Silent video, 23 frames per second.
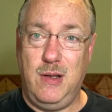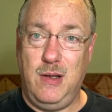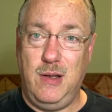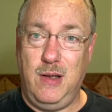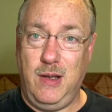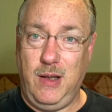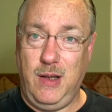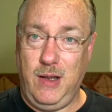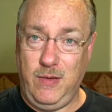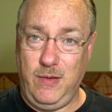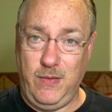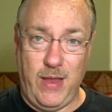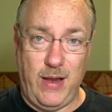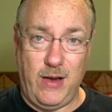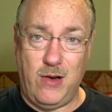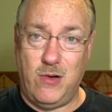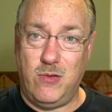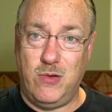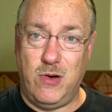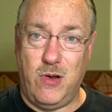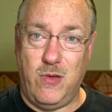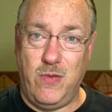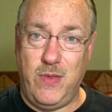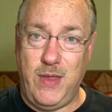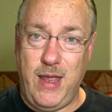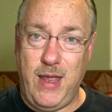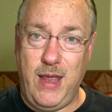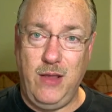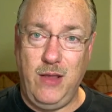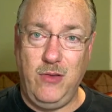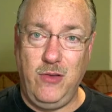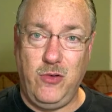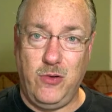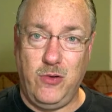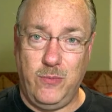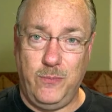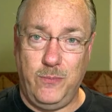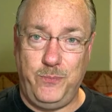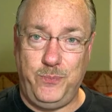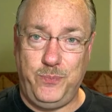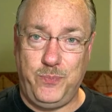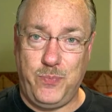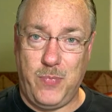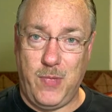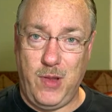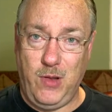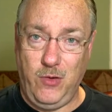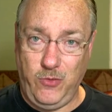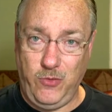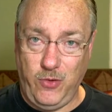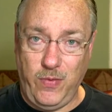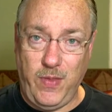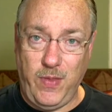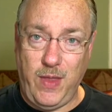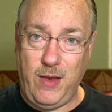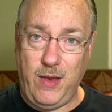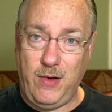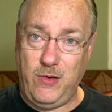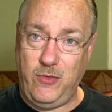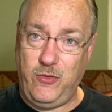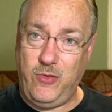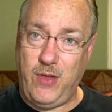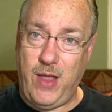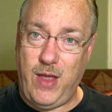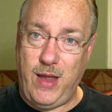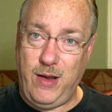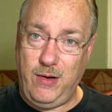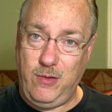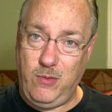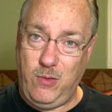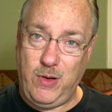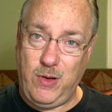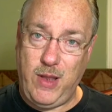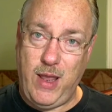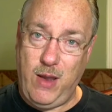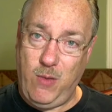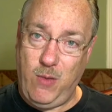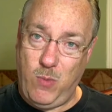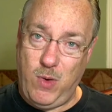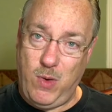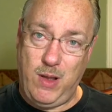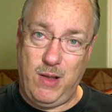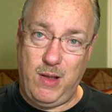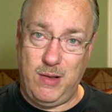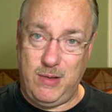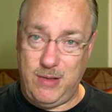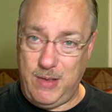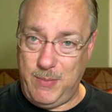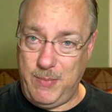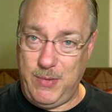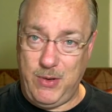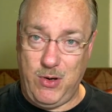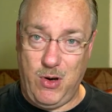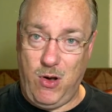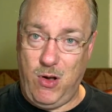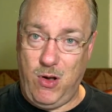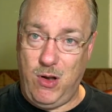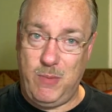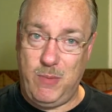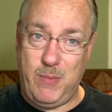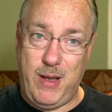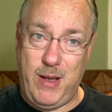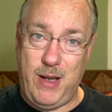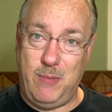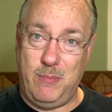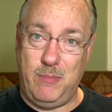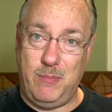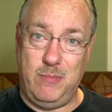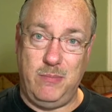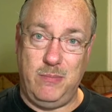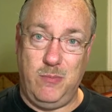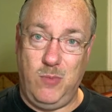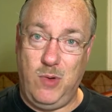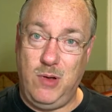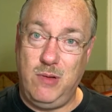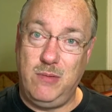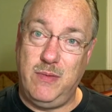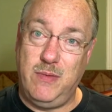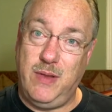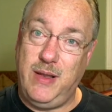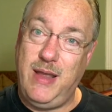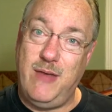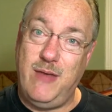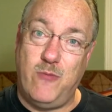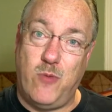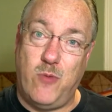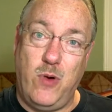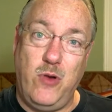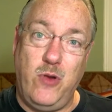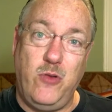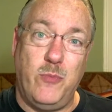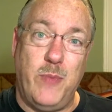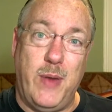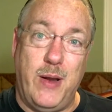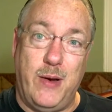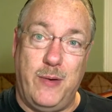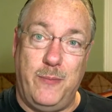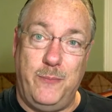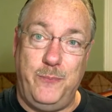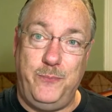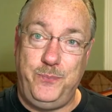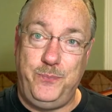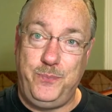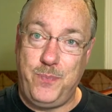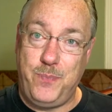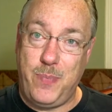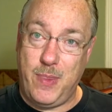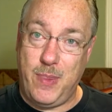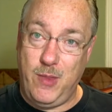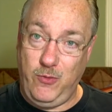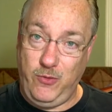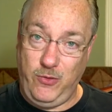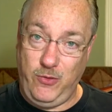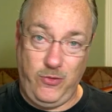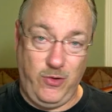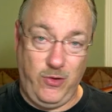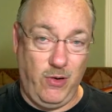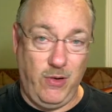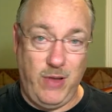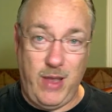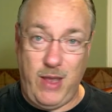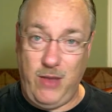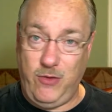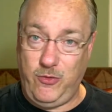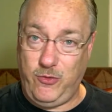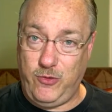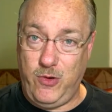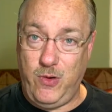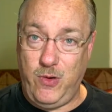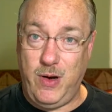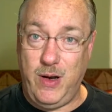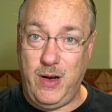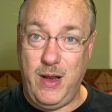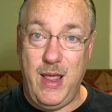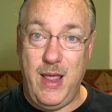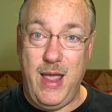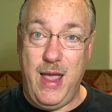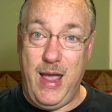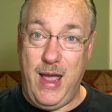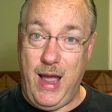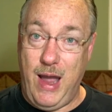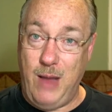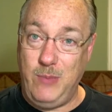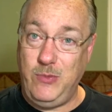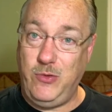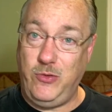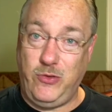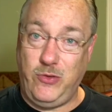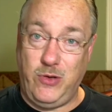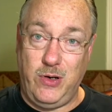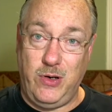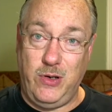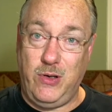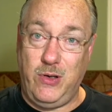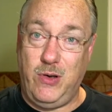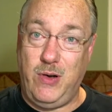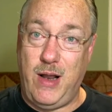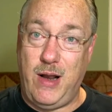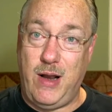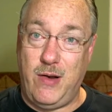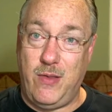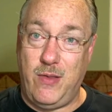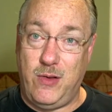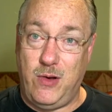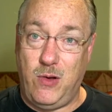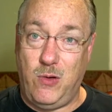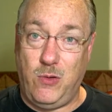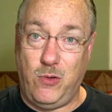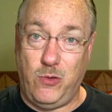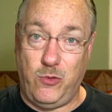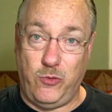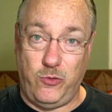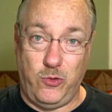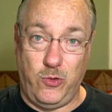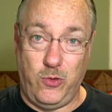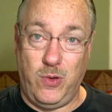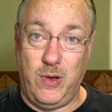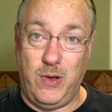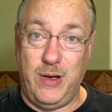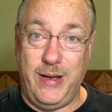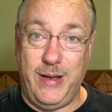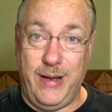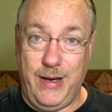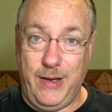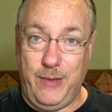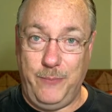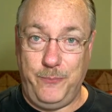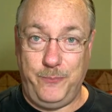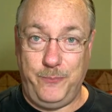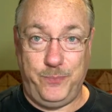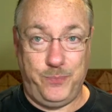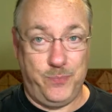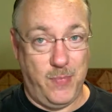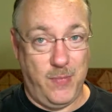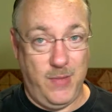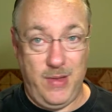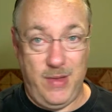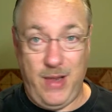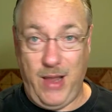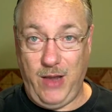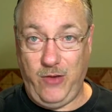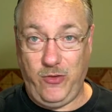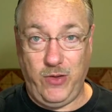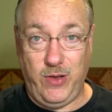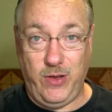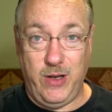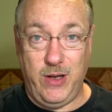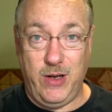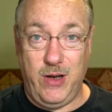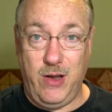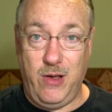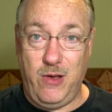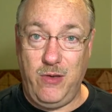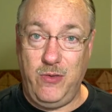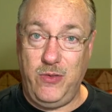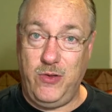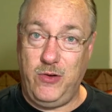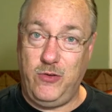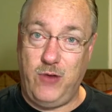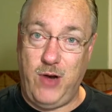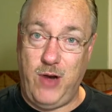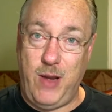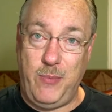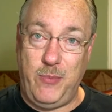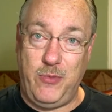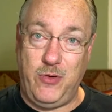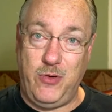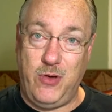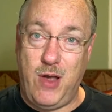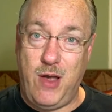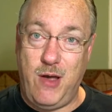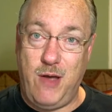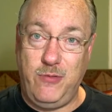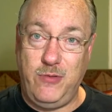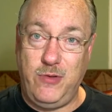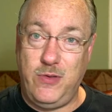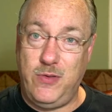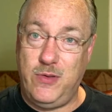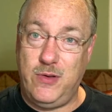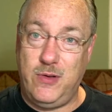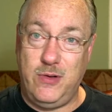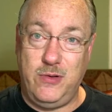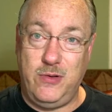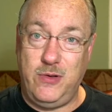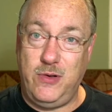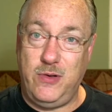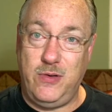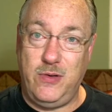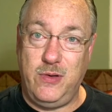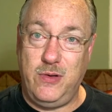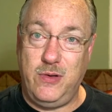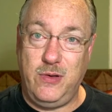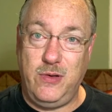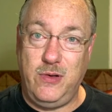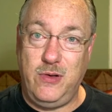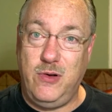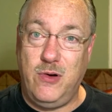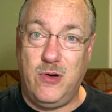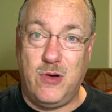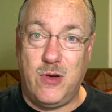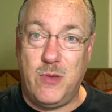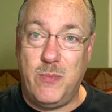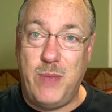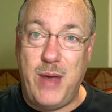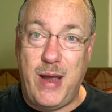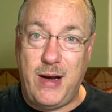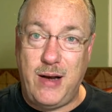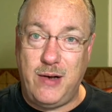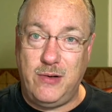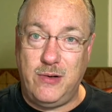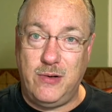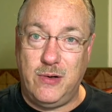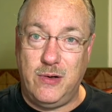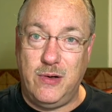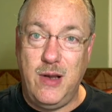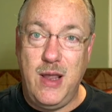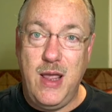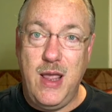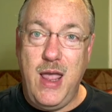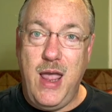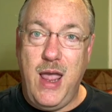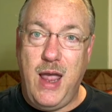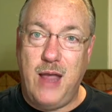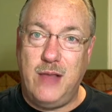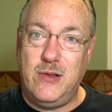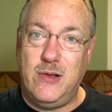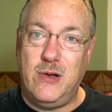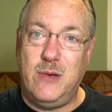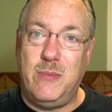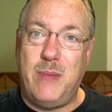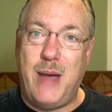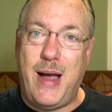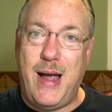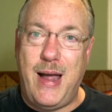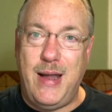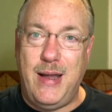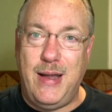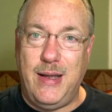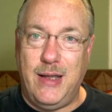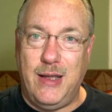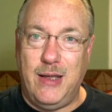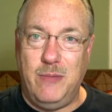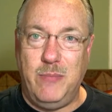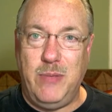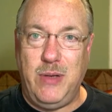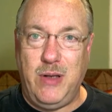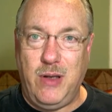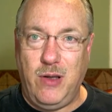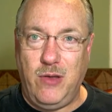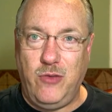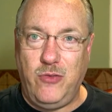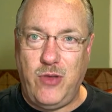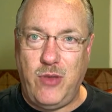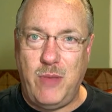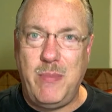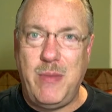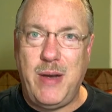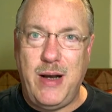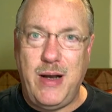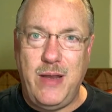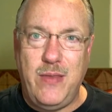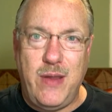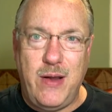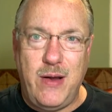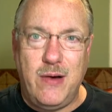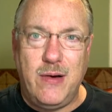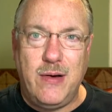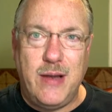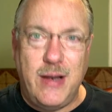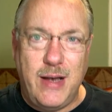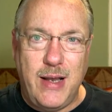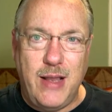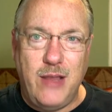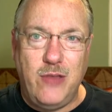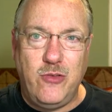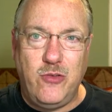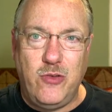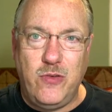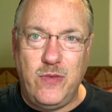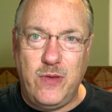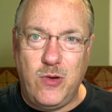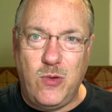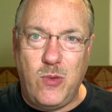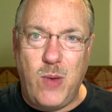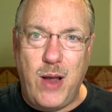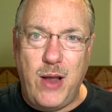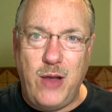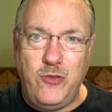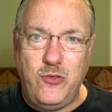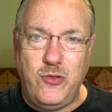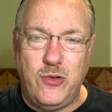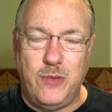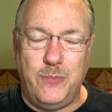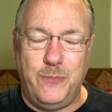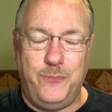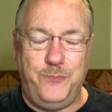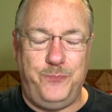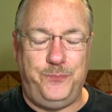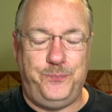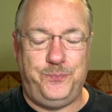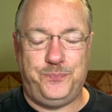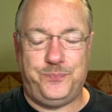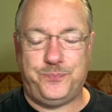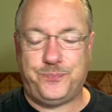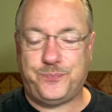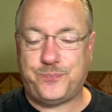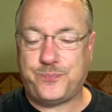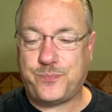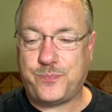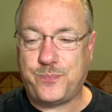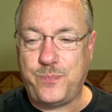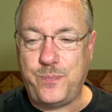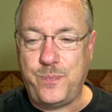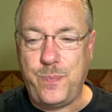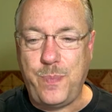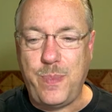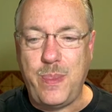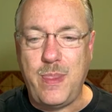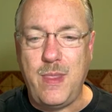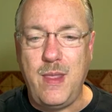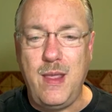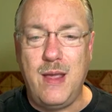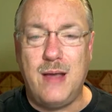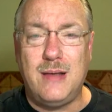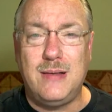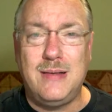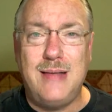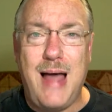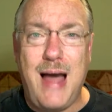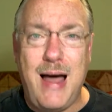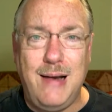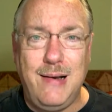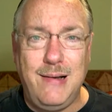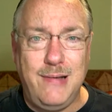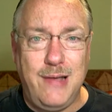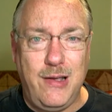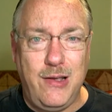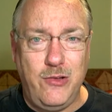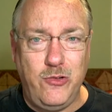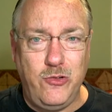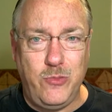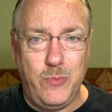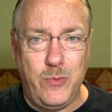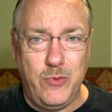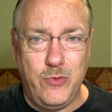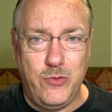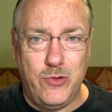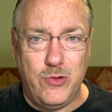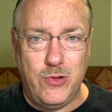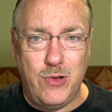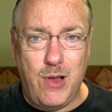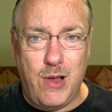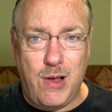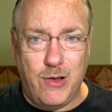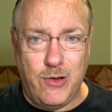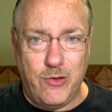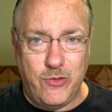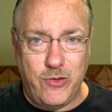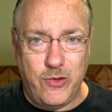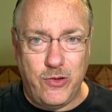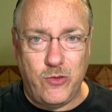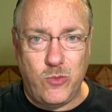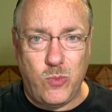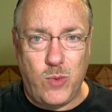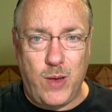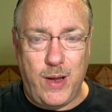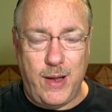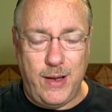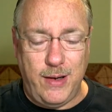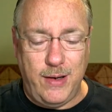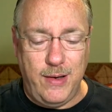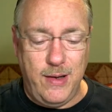And they don't know the answer. So they decide, okay, well, let me call them up. Well, they get voicemail. So I said, okay, screw it. I'm just going to go down to the local store and get it. Next thing you know, they're traipsing off to your competitor and they're buying it because somebody there can answer their question. A lot of customers are lost this way.